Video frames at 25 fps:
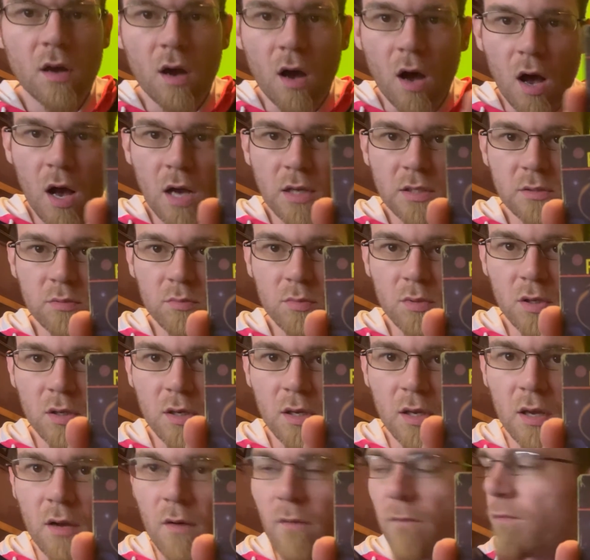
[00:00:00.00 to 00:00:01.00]
awesome
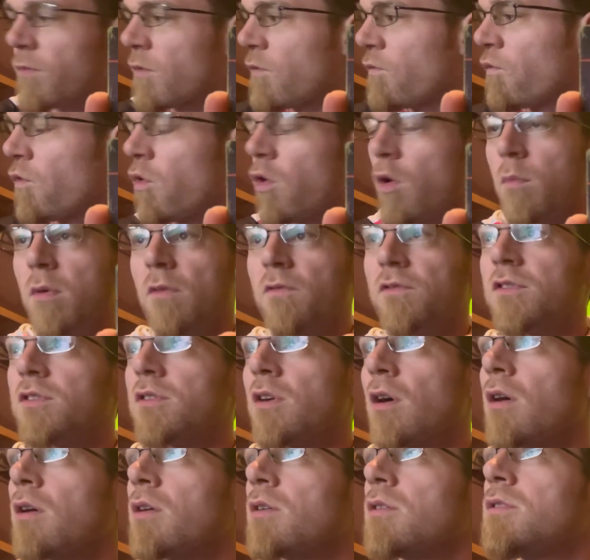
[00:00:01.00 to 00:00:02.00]
looking. Robe of
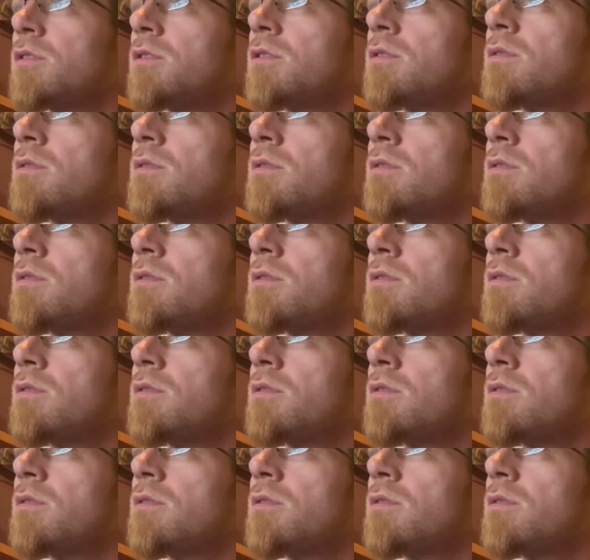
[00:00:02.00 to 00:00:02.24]
Stars.